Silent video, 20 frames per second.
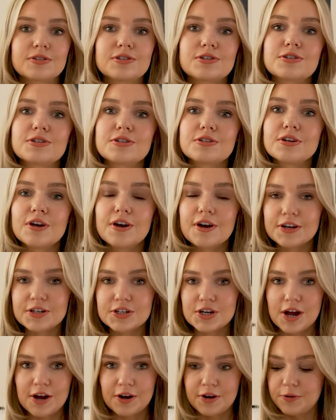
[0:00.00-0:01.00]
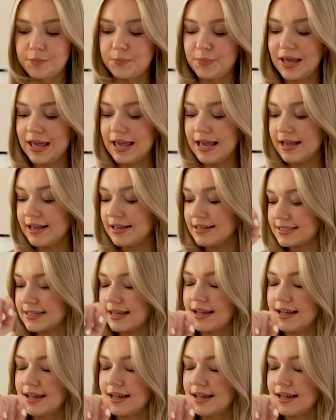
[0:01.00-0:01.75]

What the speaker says: Such a good piece.